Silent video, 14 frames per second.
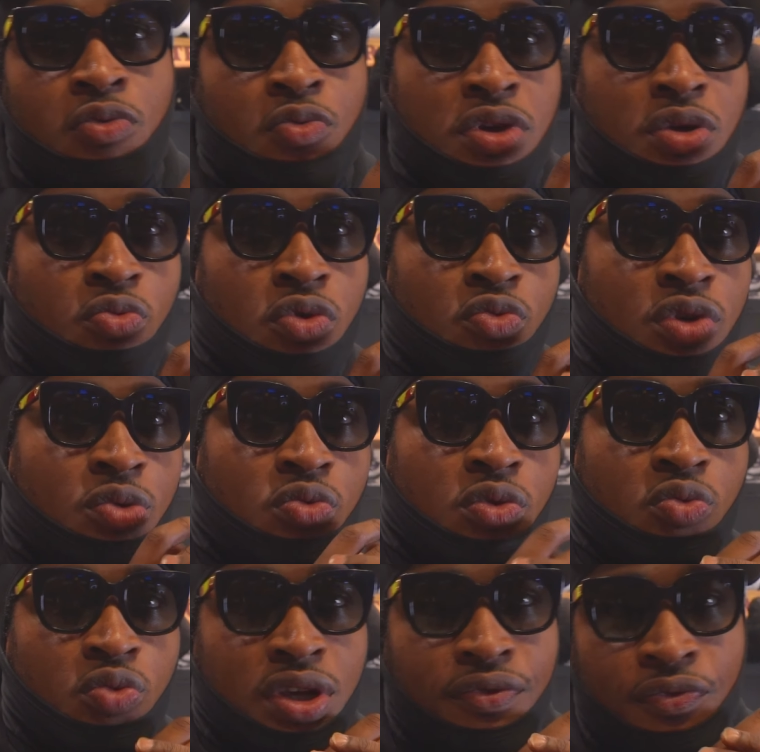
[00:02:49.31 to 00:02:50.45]
when we when we
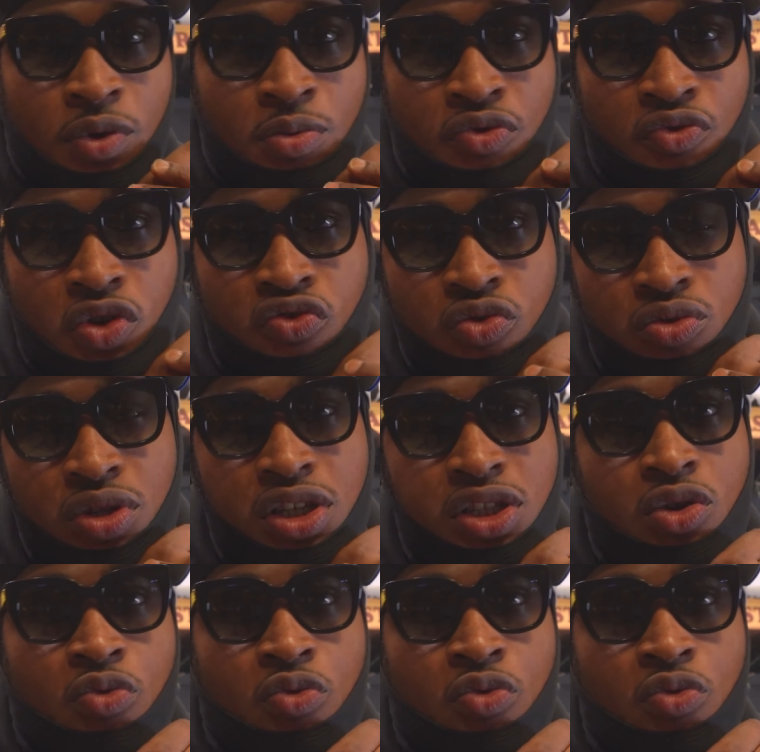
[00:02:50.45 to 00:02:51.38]
when we for me recruit niggas